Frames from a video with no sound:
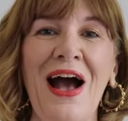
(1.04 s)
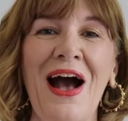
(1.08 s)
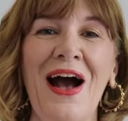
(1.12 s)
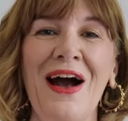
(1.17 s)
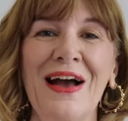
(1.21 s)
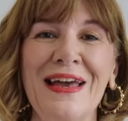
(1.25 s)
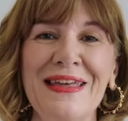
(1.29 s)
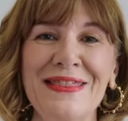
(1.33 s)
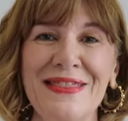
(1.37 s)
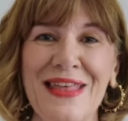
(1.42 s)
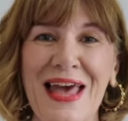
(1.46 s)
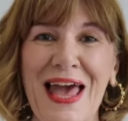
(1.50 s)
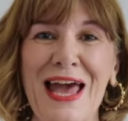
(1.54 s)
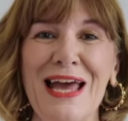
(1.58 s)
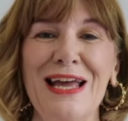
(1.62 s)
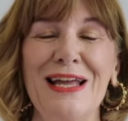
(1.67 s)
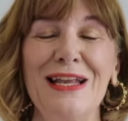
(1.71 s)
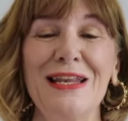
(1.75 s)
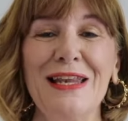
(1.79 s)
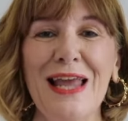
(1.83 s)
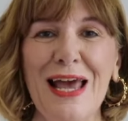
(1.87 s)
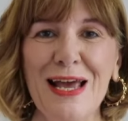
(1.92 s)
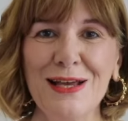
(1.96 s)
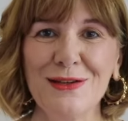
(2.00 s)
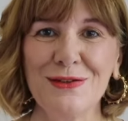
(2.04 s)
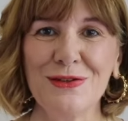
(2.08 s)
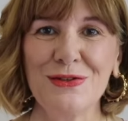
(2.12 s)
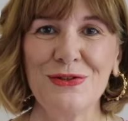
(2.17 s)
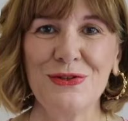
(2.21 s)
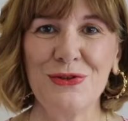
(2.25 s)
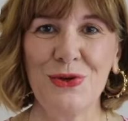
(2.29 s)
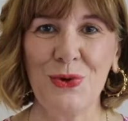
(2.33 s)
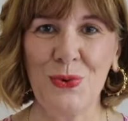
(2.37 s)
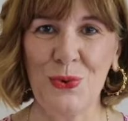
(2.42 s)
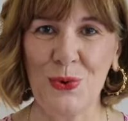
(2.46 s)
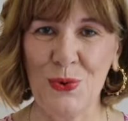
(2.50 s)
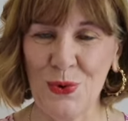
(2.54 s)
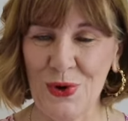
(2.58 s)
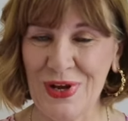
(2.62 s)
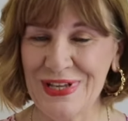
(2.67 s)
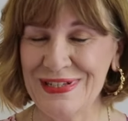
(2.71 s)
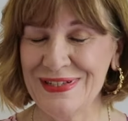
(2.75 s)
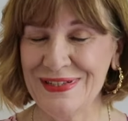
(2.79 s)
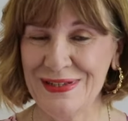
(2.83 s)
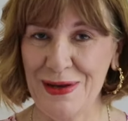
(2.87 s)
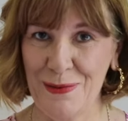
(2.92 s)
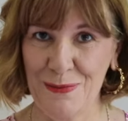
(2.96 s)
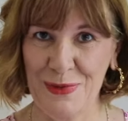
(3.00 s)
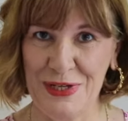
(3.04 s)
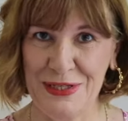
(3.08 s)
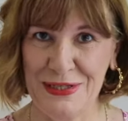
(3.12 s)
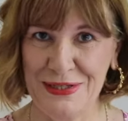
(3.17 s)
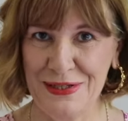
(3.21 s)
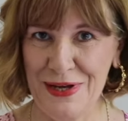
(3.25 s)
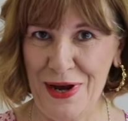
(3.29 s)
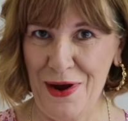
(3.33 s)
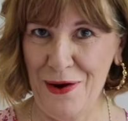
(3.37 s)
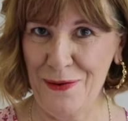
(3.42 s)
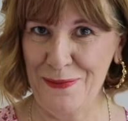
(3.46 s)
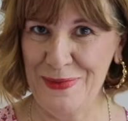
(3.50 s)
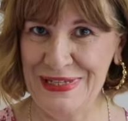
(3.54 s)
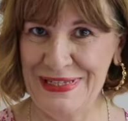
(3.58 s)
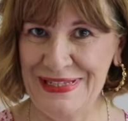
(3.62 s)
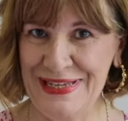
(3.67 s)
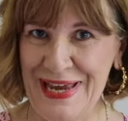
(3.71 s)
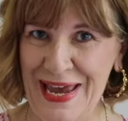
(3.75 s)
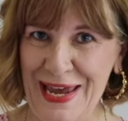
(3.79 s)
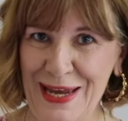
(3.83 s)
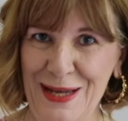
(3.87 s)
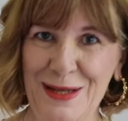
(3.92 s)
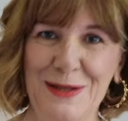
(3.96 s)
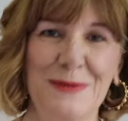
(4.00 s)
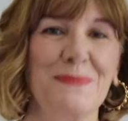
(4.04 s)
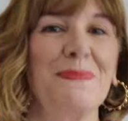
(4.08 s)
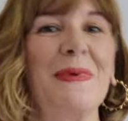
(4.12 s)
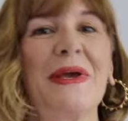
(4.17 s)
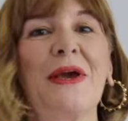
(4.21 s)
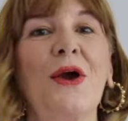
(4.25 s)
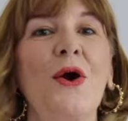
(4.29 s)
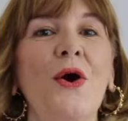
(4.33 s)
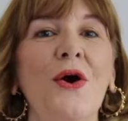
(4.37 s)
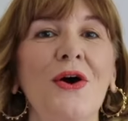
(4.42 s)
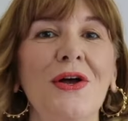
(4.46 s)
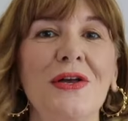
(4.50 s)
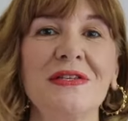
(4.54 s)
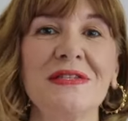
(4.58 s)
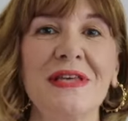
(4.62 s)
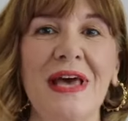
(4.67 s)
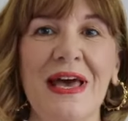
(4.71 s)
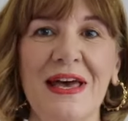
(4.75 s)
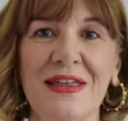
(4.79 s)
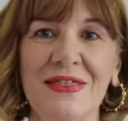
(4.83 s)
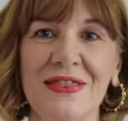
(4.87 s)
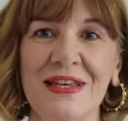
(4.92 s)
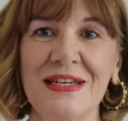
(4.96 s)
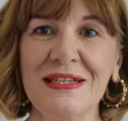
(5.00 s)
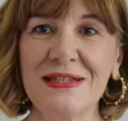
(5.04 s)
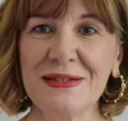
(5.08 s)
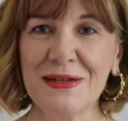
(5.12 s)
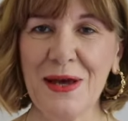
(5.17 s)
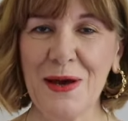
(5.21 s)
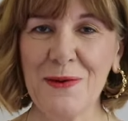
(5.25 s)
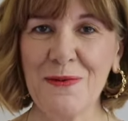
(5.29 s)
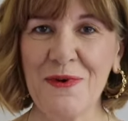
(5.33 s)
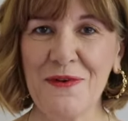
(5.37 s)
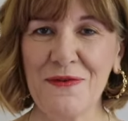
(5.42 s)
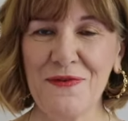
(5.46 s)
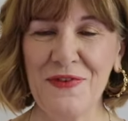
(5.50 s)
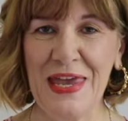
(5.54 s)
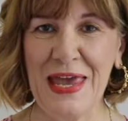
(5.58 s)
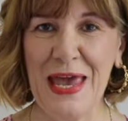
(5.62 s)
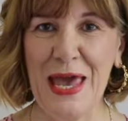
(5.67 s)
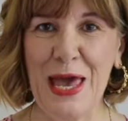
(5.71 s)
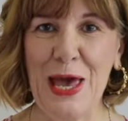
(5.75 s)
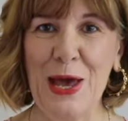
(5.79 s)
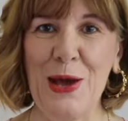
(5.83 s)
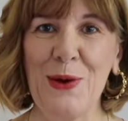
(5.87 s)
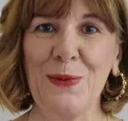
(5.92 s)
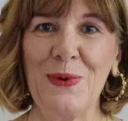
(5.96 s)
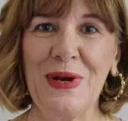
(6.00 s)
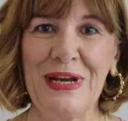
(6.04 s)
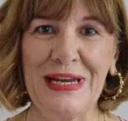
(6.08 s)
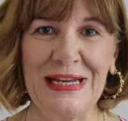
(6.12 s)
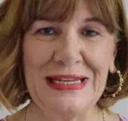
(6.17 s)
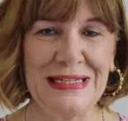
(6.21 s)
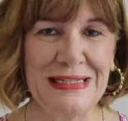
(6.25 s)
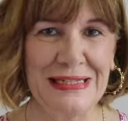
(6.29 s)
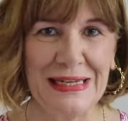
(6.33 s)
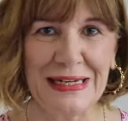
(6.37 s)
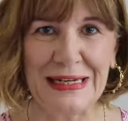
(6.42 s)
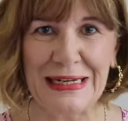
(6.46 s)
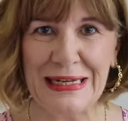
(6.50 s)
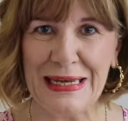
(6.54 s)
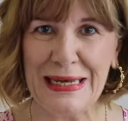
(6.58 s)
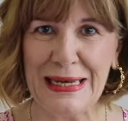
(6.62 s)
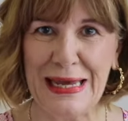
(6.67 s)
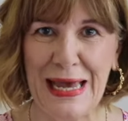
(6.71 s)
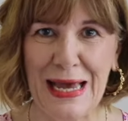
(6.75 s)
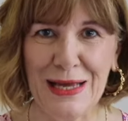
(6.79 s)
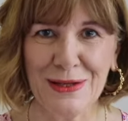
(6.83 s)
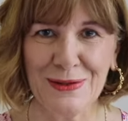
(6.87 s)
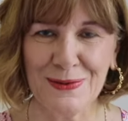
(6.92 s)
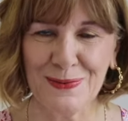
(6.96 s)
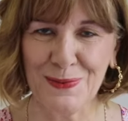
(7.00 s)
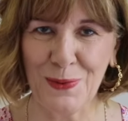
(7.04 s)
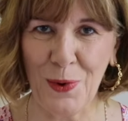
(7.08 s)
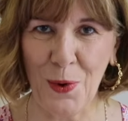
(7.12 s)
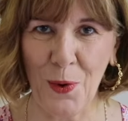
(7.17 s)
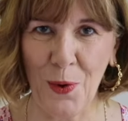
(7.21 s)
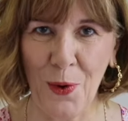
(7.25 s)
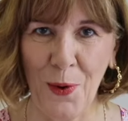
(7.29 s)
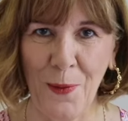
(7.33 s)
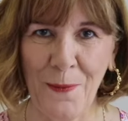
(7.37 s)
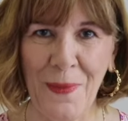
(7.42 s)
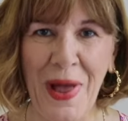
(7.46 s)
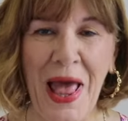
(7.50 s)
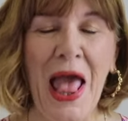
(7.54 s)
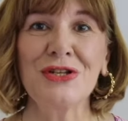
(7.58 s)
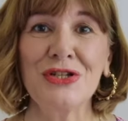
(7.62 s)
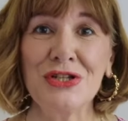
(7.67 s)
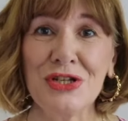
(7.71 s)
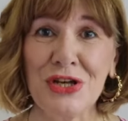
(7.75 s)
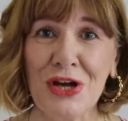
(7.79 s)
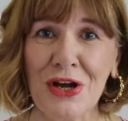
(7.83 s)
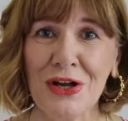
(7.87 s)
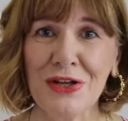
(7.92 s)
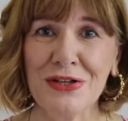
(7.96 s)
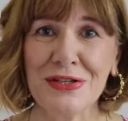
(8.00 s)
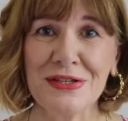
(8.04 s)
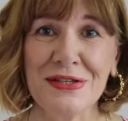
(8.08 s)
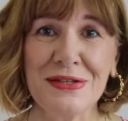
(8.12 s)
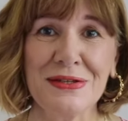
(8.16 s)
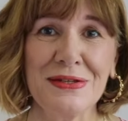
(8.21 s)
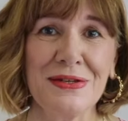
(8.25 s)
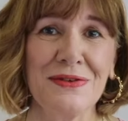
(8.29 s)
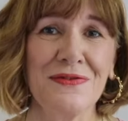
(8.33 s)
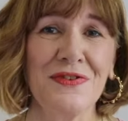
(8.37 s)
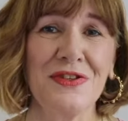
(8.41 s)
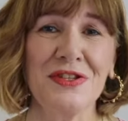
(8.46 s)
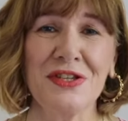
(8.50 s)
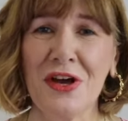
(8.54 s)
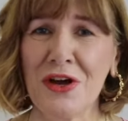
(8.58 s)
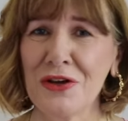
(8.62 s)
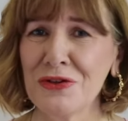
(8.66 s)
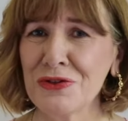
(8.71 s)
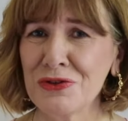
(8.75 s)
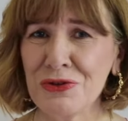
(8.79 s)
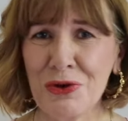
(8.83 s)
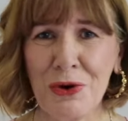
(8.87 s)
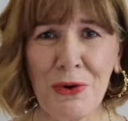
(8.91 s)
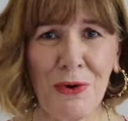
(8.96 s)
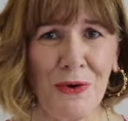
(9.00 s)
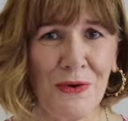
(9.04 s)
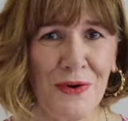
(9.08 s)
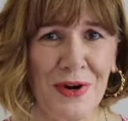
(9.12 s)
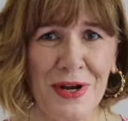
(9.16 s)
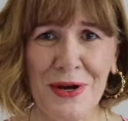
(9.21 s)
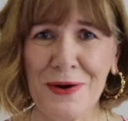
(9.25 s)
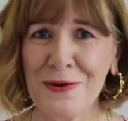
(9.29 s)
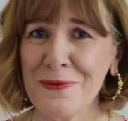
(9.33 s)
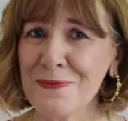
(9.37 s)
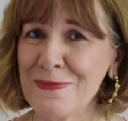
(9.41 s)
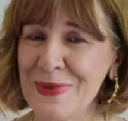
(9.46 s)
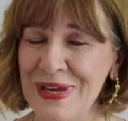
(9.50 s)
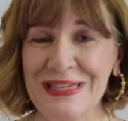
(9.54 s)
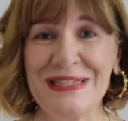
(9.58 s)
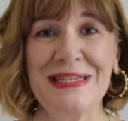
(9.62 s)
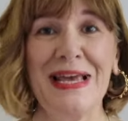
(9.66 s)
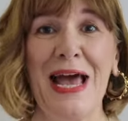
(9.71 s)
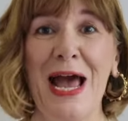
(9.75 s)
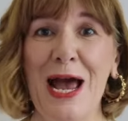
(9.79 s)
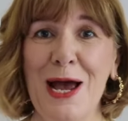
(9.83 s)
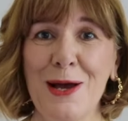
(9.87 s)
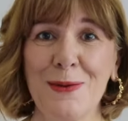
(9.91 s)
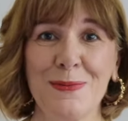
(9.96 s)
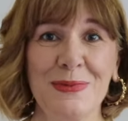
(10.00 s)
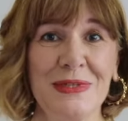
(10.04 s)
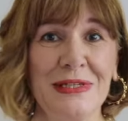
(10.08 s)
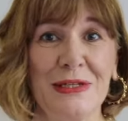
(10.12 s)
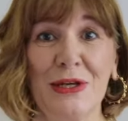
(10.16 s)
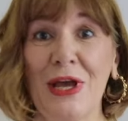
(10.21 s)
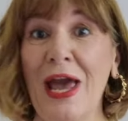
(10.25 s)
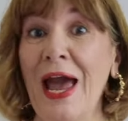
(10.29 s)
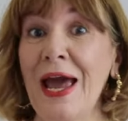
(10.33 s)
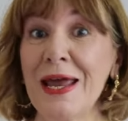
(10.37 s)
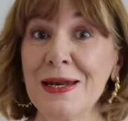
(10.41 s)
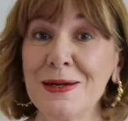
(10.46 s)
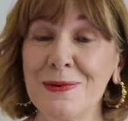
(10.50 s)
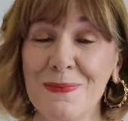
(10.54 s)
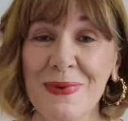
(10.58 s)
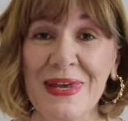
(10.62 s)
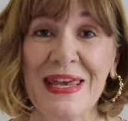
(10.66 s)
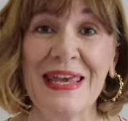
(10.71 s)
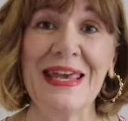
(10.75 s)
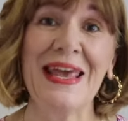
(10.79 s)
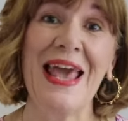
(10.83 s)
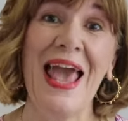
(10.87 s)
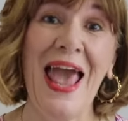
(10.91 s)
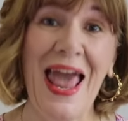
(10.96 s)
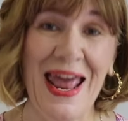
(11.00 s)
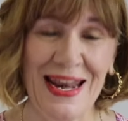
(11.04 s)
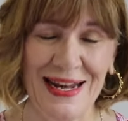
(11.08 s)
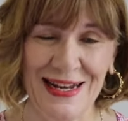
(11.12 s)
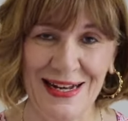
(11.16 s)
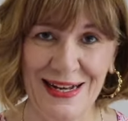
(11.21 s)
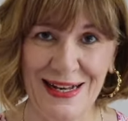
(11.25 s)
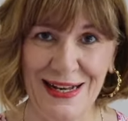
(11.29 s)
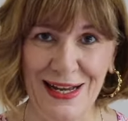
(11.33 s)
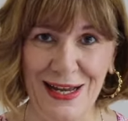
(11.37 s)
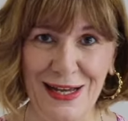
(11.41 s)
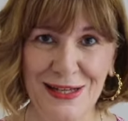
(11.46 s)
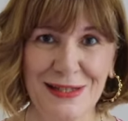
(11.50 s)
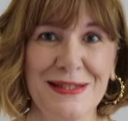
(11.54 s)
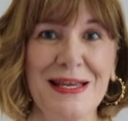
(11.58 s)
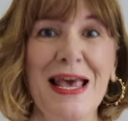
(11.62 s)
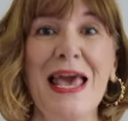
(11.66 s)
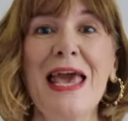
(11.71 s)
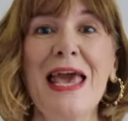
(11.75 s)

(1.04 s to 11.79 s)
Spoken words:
Hi there, let's talk summer style mistakes, because at this time of year when it suddenly gets warm, the chances of sartorial mishaps can be endless.